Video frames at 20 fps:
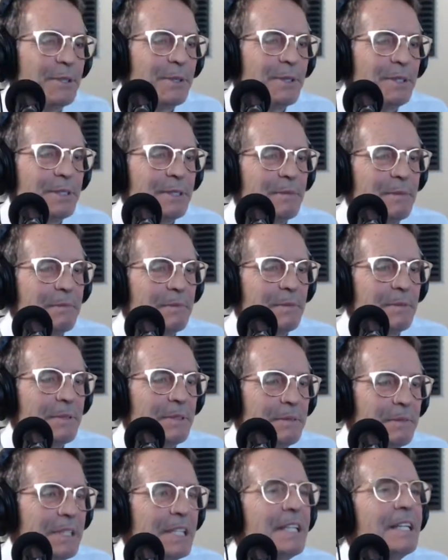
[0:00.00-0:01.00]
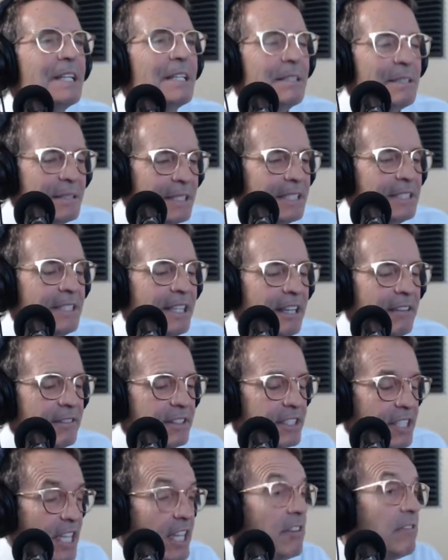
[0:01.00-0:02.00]
and cooler with food. Nice to have a
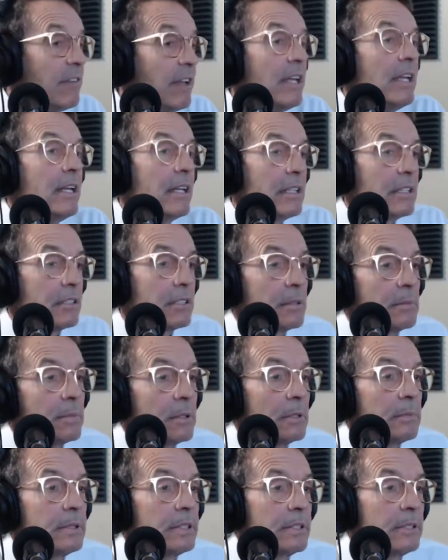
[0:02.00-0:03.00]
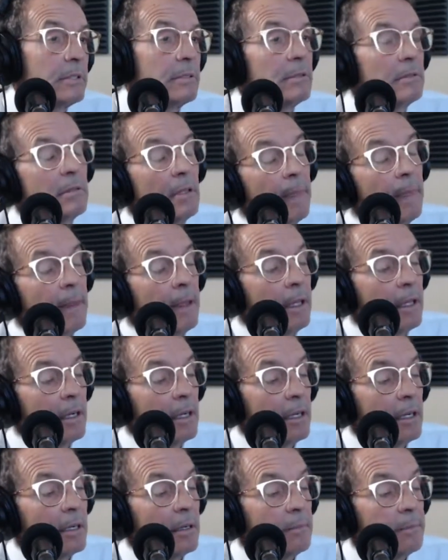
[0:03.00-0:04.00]
T V in the Suburban too,
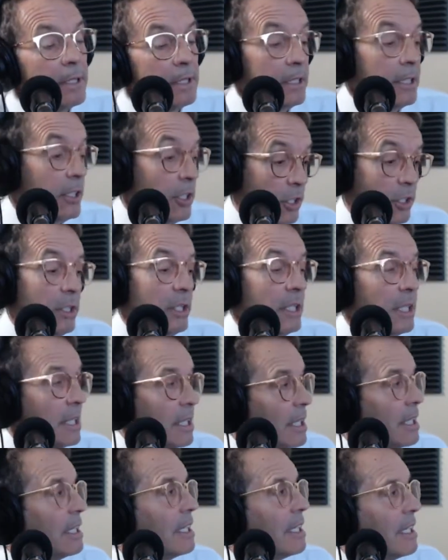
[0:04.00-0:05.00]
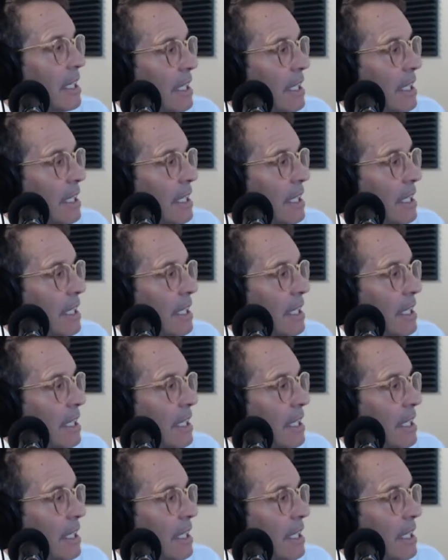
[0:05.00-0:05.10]
uh, but now you're talking about a van.